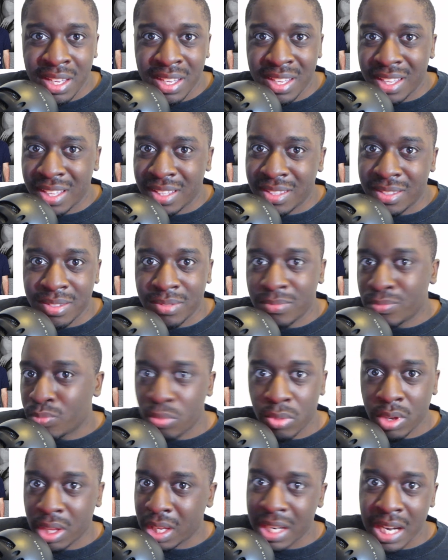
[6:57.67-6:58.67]
It's
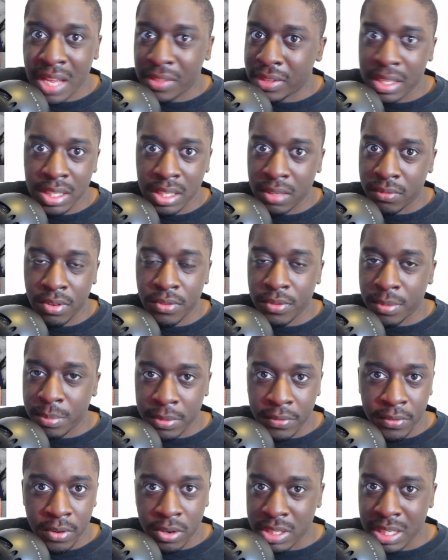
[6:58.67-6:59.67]
really not that different from
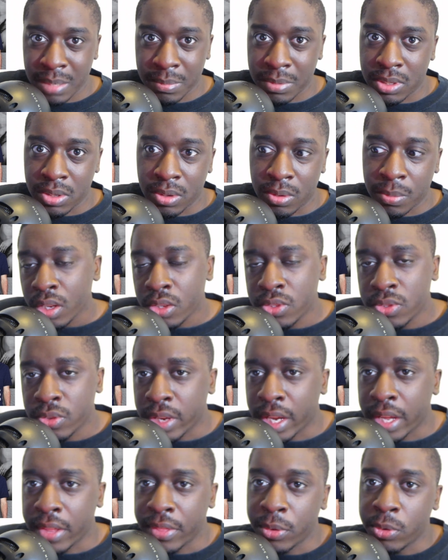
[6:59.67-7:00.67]
the first episode. So
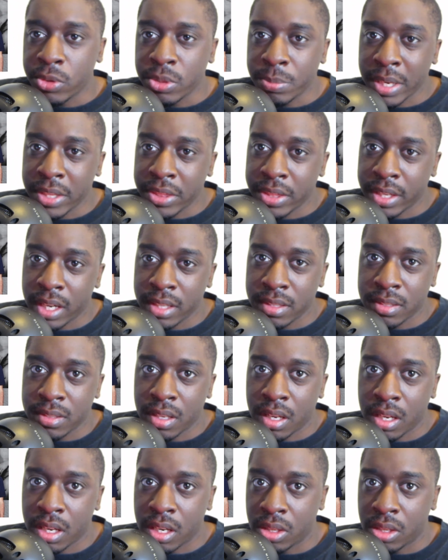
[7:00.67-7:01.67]
yeah, those are my thoughts on